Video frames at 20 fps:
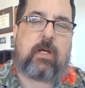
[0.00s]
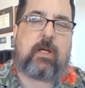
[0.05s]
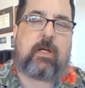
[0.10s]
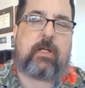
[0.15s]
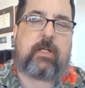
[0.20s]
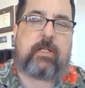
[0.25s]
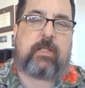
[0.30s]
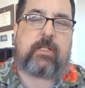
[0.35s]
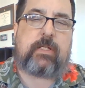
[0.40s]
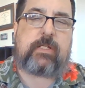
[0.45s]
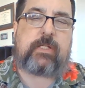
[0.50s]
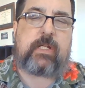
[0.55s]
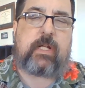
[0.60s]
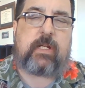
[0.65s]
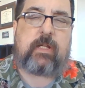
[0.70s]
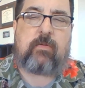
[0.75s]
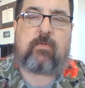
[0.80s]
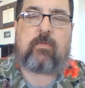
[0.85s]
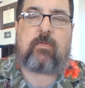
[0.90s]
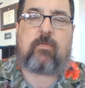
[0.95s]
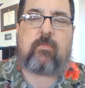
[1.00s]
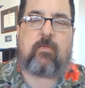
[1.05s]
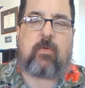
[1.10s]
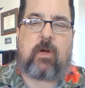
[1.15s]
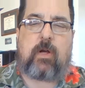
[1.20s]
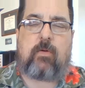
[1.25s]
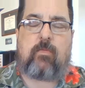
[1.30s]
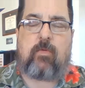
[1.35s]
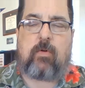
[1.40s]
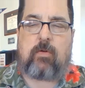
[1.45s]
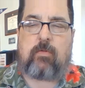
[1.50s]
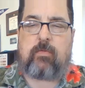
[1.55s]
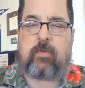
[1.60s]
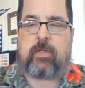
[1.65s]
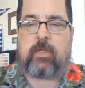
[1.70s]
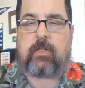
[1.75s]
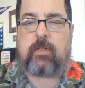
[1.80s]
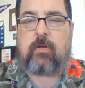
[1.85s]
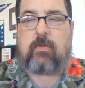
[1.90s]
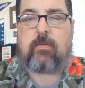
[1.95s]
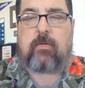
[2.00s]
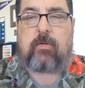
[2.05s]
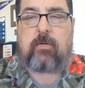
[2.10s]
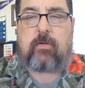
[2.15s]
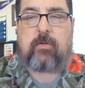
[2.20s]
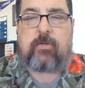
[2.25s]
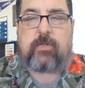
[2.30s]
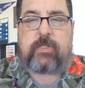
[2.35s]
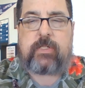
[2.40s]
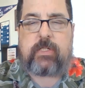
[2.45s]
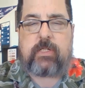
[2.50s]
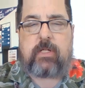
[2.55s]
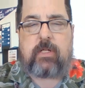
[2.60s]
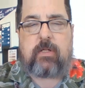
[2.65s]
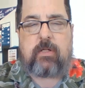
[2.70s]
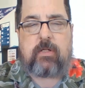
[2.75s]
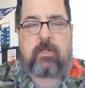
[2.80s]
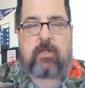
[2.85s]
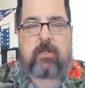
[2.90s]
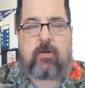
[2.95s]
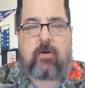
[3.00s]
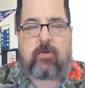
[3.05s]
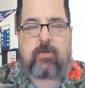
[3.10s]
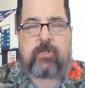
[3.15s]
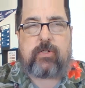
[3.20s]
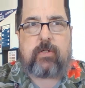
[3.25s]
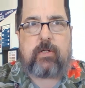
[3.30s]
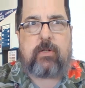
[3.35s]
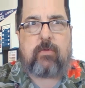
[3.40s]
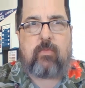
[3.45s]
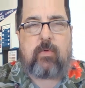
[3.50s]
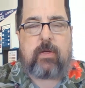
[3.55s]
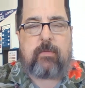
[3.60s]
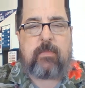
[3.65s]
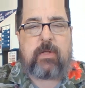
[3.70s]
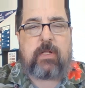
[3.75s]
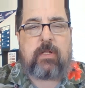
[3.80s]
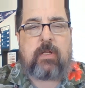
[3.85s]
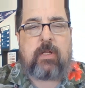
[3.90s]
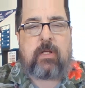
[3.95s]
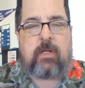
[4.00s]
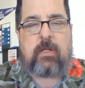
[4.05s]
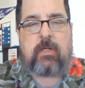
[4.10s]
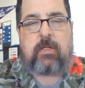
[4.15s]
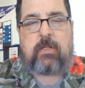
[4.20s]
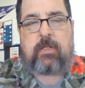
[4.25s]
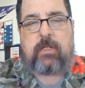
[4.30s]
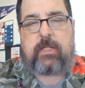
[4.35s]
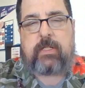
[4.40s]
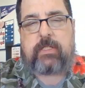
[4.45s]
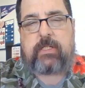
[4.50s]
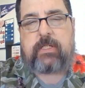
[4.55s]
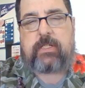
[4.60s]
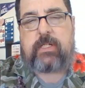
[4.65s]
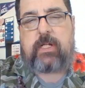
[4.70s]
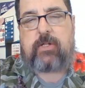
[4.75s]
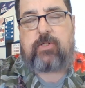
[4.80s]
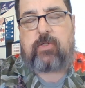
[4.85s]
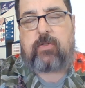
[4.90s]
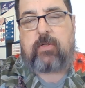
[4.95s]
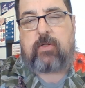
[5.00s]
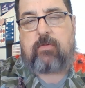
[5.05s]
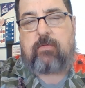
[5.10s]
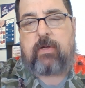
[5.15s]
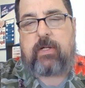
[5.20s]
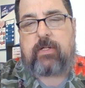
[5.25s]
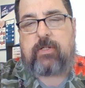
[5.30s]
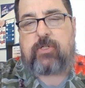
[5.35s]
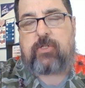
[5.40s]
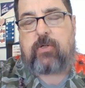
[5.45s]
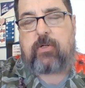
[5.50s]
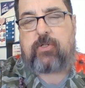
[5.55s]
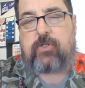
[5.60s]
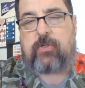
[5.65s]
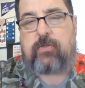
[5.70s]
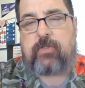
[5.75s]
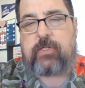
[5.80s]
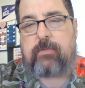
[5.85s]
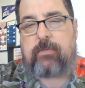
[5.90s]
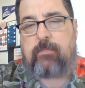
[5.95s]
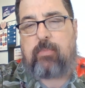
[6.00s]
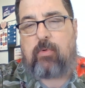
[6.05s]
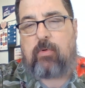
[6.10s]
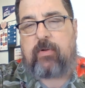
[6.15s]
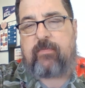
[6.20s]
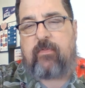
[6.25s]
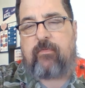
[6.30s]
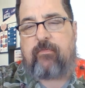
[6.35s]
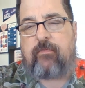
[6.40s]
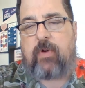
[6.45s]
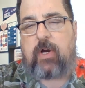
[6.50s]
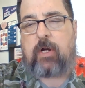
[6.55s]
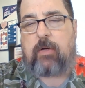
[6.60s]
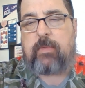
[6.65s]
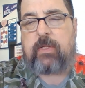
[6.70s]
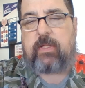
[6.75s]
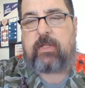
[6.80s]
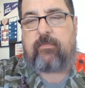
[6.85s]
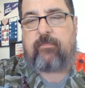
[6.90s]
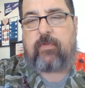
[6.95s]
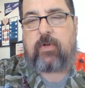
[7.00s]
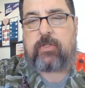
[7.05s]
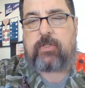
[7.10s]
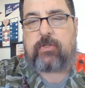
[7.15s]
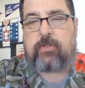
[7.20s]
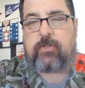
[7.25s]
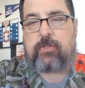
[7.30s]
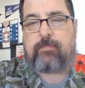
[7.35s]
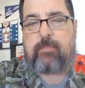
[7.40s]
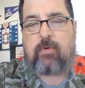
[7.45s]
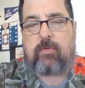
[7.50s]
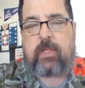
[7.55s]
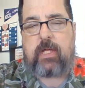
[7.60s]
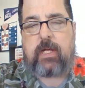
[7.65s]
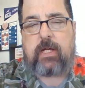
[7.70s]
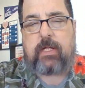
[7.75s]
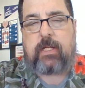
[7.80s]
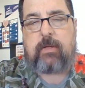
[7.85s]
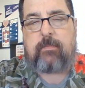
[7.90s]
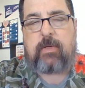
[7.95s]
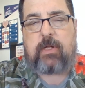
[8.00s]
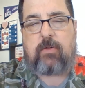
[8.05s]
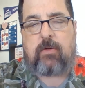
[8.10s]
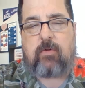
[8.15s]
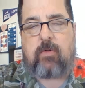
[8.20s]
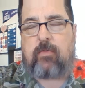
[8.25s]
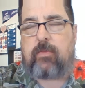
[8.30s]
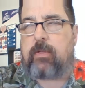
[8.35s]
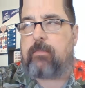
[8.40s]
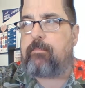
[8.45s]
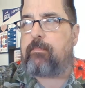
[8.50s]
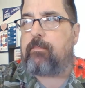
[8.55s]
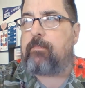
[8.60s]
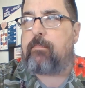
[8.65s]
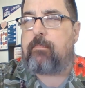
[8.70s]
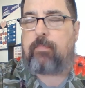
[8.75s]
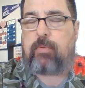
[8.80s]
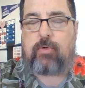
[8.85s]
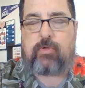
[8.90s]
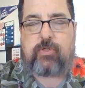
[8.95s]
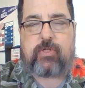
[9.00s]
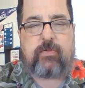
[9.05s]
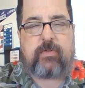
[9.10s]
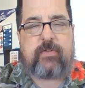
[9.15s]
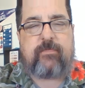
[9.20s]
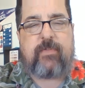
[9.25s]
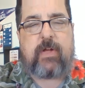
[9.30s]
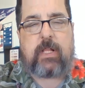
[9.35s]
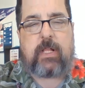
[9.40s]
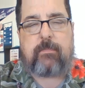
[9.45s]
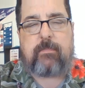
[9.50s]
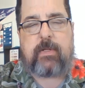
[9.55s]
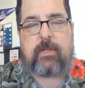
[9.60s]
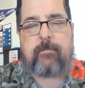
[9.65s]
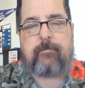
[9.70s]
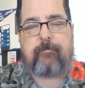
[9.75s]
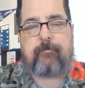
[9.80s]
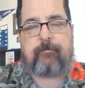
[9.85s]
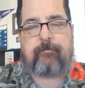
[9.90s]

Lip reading: In this setting, where I work with adult learners, incarcerated women, it's essential to create a structured, supportive environment that fosters both academic growth and personal development.